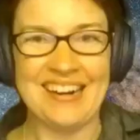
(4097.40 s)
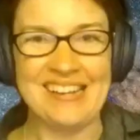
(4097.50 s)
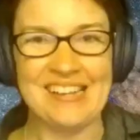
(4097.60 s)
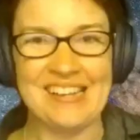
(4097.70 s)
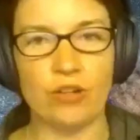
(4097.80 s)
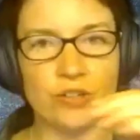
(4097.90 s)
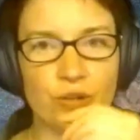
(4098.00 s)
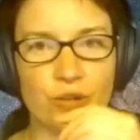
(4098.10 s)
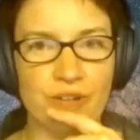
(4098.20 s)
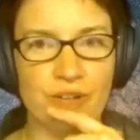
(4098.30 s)
our
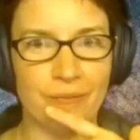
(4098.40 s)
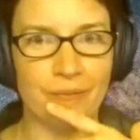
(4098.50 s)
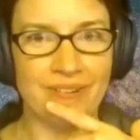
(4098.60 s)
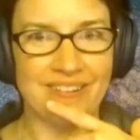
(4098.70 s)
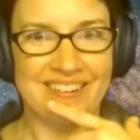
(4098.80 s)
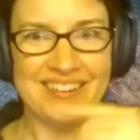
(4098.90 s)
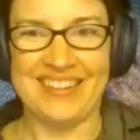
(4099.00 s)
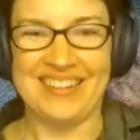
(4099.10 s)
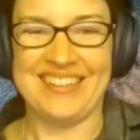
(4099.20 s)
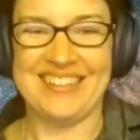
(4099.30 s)
shared reality
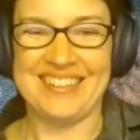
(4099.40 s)
en